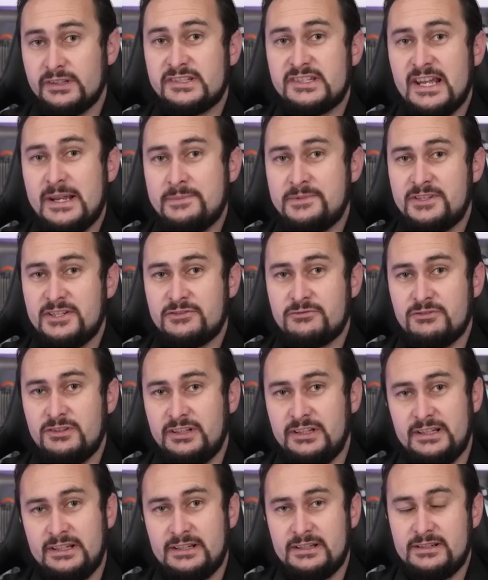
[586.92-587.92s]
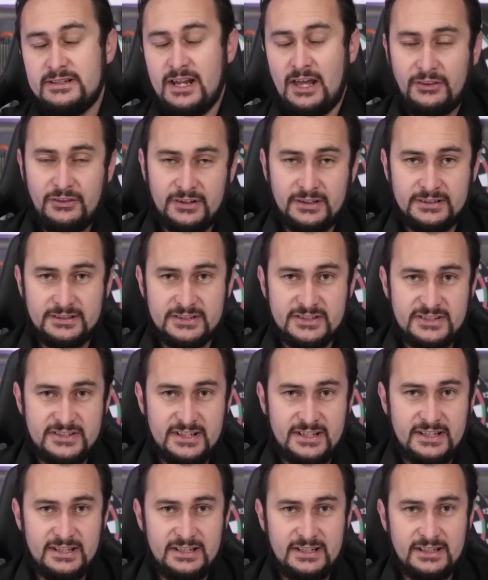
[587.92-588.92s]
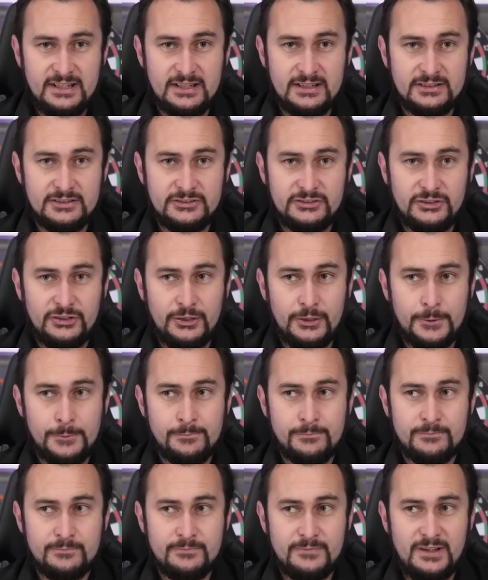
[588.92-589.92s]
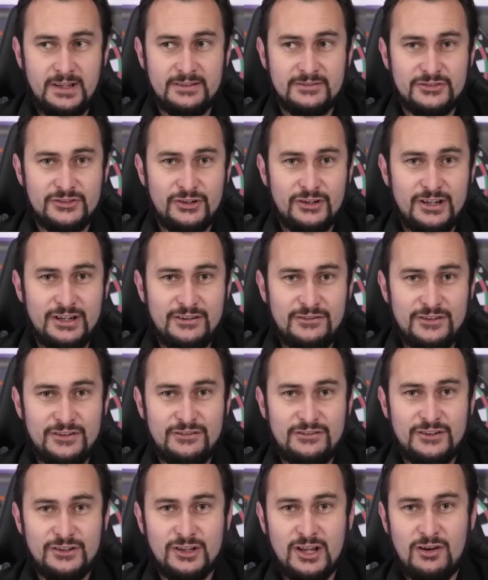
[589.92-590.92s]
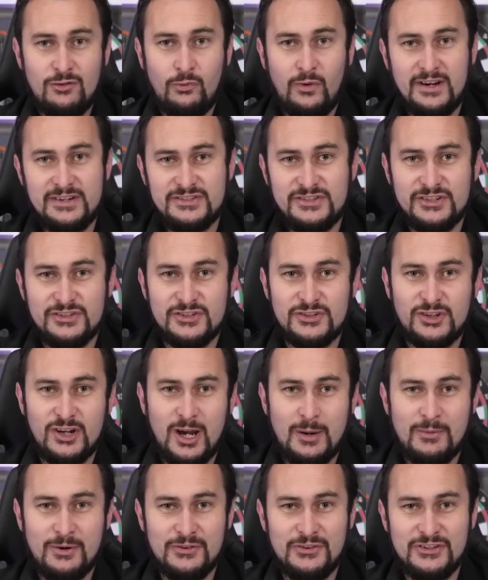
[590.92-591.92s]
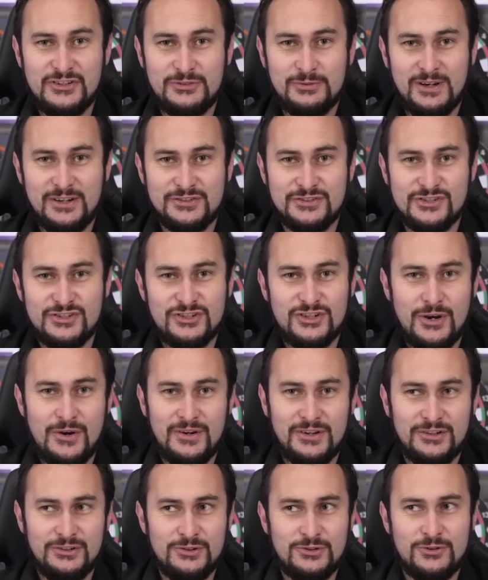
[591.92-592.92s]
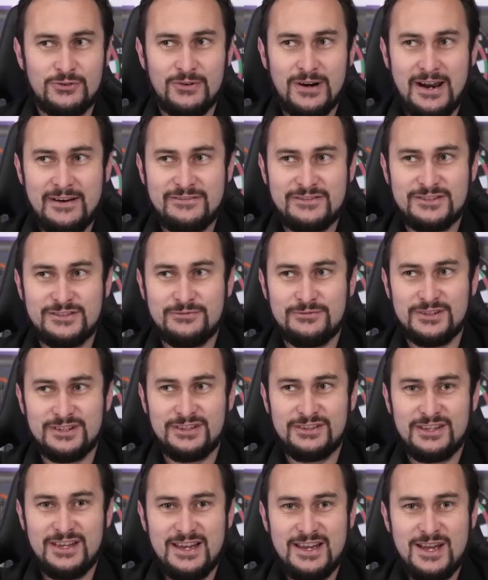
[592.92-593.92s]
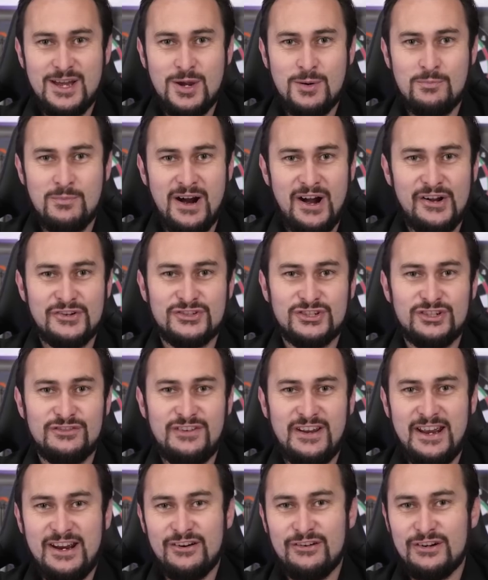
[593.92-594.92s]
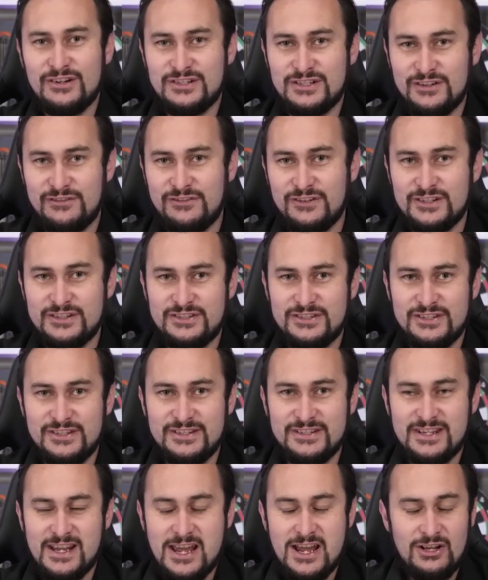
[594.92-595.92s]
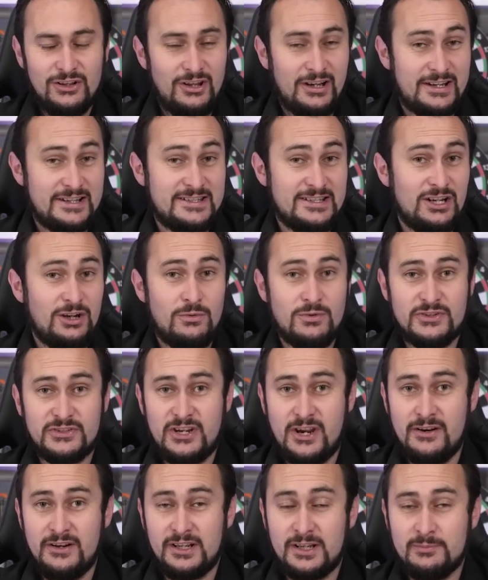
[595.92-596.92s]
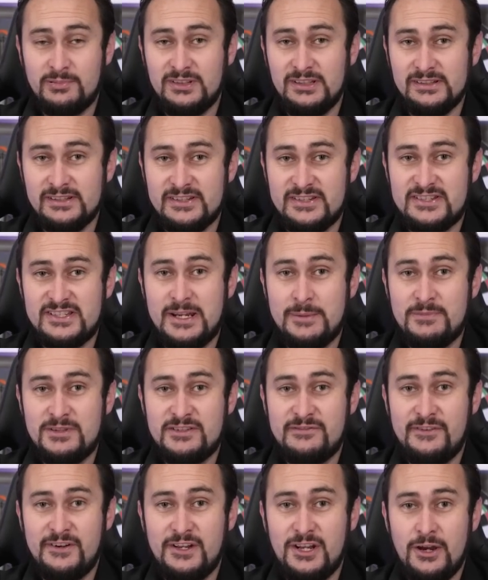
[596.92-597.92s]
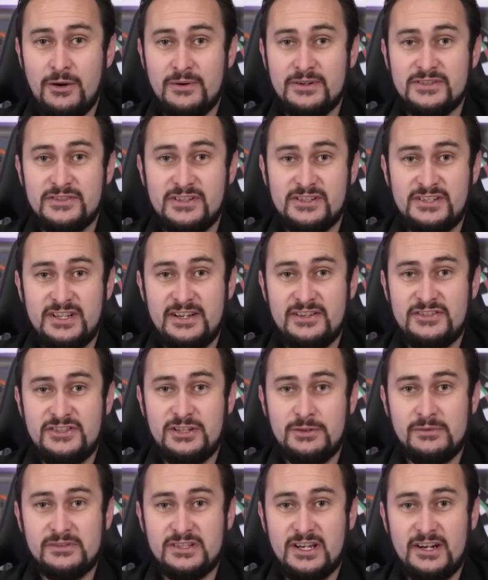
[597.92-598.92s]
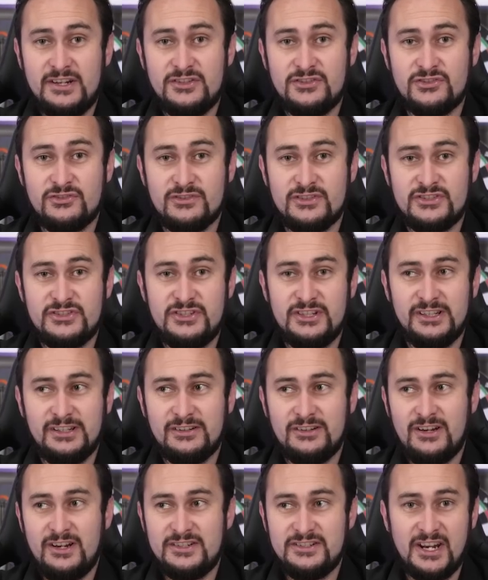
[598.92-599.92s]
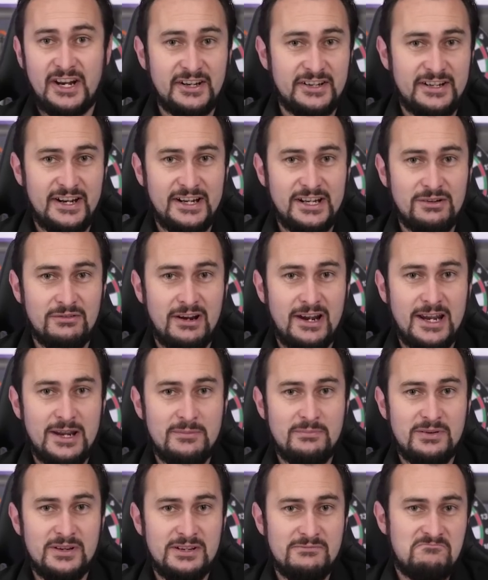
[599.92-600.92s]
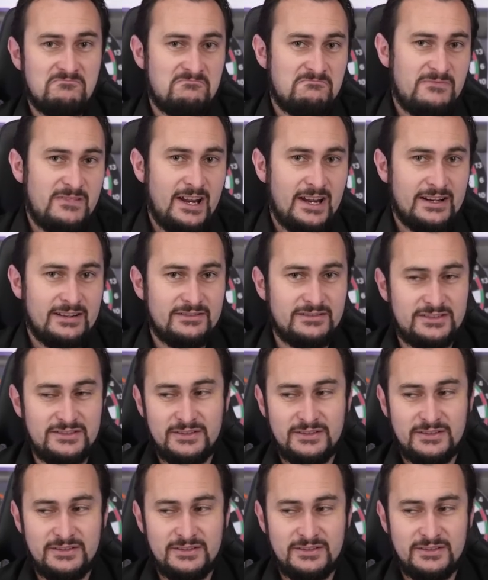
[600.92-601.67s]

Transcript: it seems there's really nothing to see here. So yeah, sorry if you feel I've wasted your time on this one, just showing you graphs with margin of error differences. Like I said, I was going to completely skip this video as the testing was uninteresting. I'd done it anyway, but yeah,